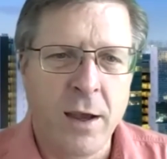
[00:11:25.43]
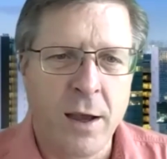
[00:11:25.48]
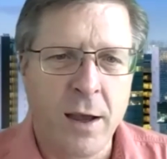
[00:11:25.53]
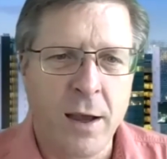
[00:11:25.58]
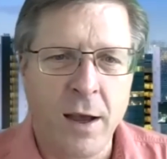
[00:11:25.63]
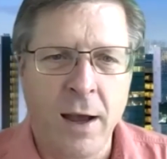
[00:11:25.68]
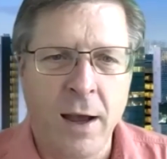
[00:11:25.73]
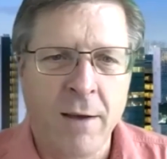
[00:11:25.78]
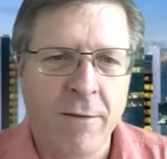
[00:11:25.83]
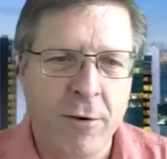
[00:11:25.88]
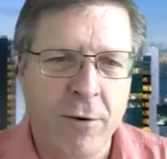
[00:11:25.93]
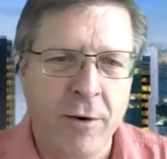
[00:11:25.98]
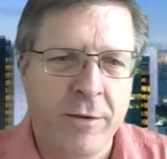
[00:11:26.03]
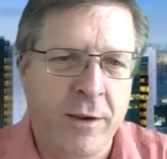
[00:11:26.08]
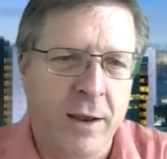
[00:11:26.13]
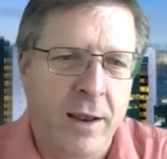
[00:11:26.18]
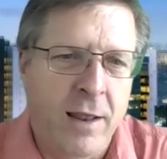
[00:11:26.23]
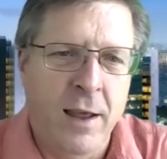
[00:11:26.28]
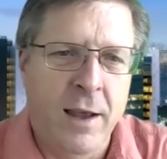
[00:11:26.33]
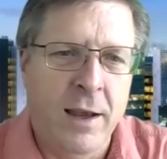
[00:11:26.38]
I, I, of
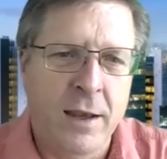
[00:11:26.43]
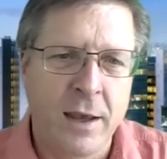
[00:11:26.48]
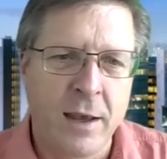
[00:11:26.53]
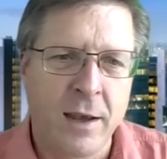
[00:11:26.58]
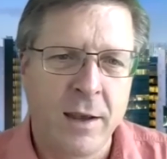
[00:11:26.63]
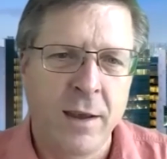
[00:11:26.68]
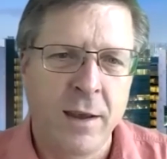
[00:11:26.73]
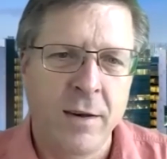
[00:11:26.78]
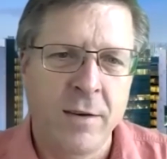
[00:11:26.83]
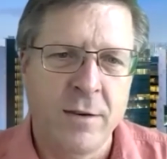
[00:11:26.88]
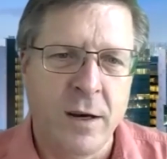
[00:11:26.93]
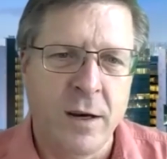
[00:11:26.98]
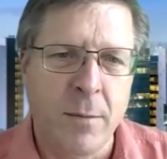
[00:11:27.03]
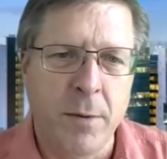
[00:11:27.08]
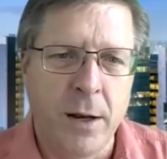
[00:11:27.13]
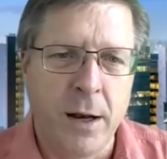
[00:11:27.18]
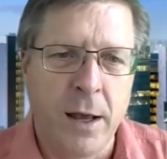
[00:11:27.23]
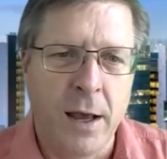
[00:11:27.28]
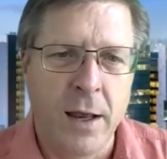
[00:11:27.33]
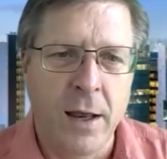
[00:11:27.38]
course, I like AKG,
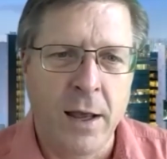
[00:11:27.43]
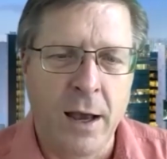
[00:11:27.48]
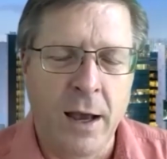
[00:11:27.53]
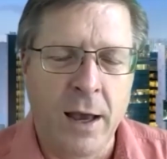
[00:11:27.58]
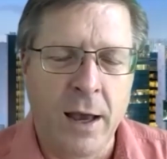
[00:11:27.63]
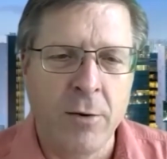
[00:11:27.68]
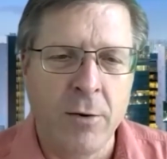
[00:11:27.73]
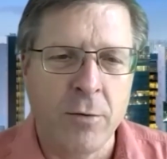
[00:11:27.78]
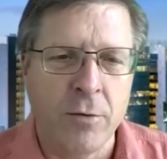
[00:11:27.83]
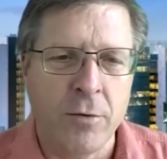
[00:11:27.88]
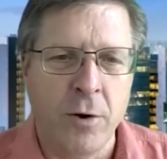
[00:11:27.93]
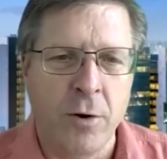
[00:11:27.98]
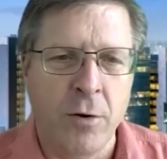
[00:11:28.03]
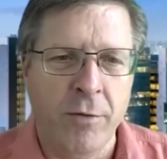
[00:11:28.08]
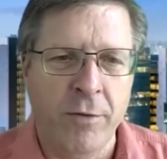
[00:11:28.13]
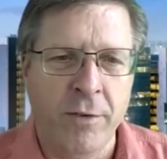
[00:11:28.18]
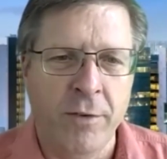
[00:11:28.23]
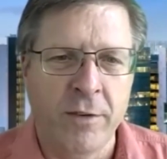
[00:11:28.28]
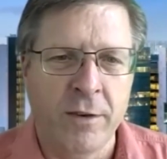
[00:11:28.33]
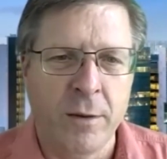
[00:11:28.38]
but I, I don't know
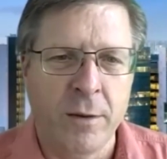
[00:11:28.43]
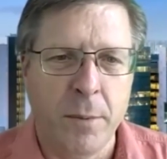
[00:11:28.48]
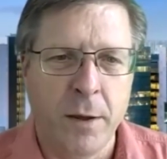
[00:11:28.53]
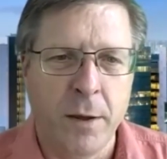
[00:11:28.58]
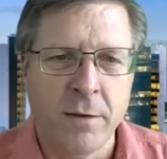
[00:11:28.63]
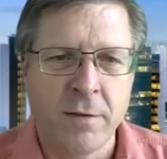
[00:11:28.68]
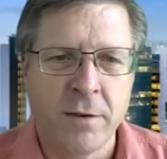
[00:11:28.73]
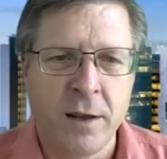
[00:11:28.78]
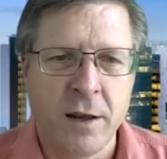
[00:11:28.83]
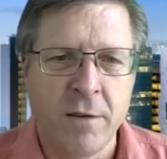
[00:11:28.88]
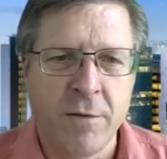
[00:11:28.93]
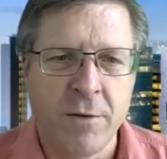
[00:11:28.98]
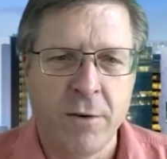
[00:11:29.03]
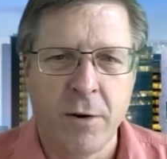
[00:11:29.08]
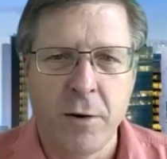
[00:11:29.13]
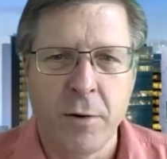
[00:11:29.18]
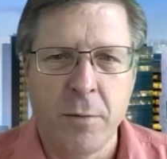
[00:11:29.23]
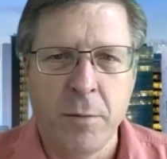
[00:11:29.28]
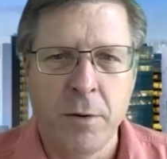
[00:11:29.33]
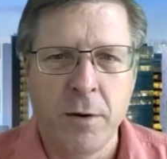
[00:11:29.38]
if it's the best thing
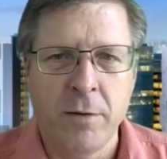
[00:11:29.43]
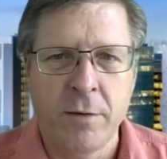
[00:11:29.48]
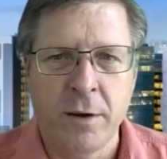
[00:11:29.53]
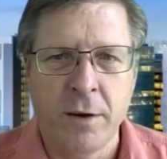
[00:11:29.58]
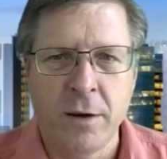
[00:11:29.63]
for humans.